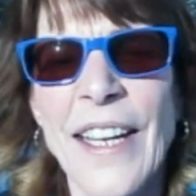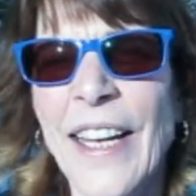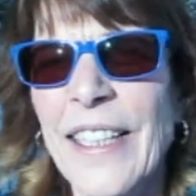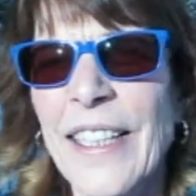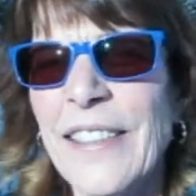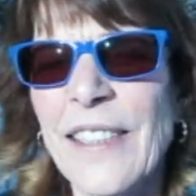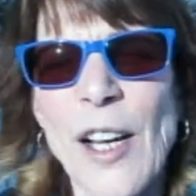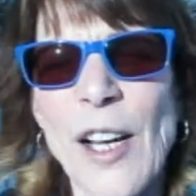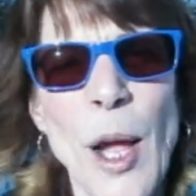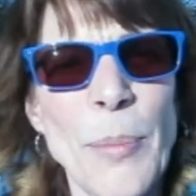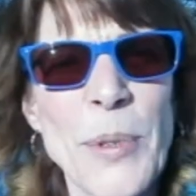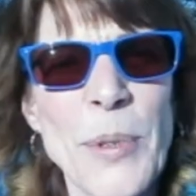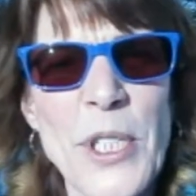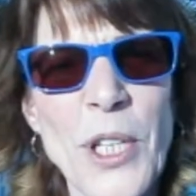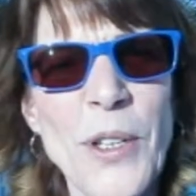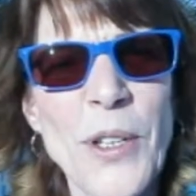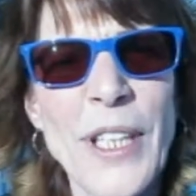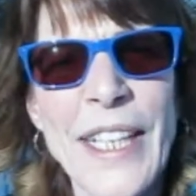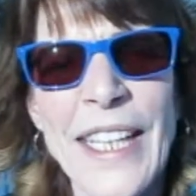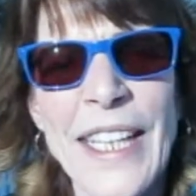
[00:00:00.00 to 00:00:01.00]
It's an
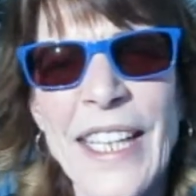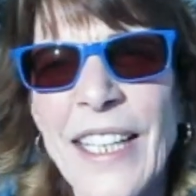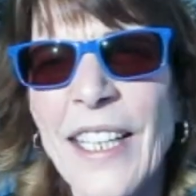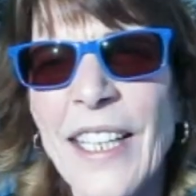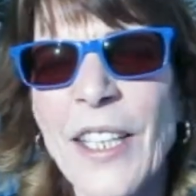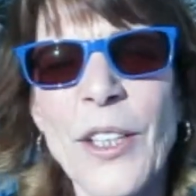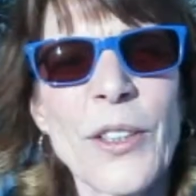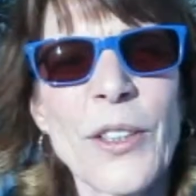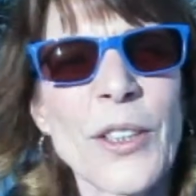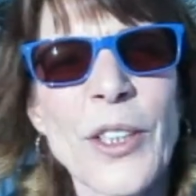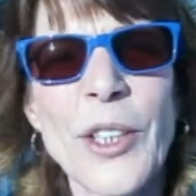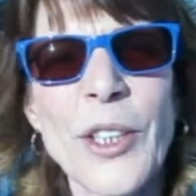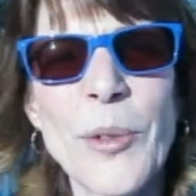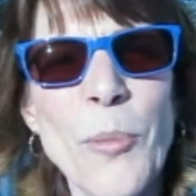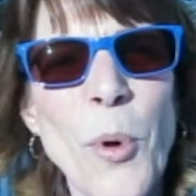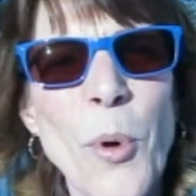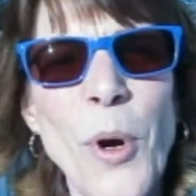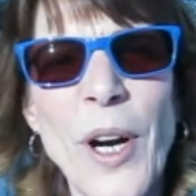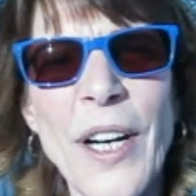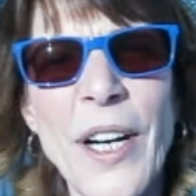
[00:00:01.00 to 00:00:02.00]
opportunity. You learn
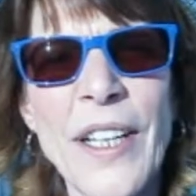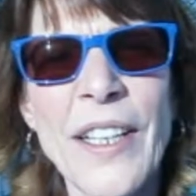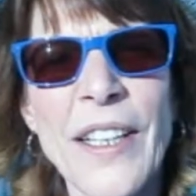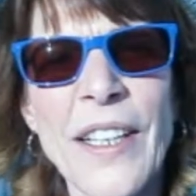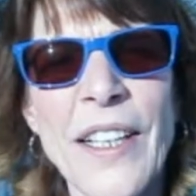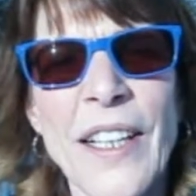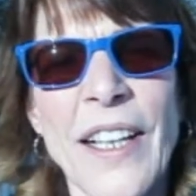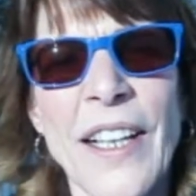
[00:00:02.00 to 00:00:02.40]
more.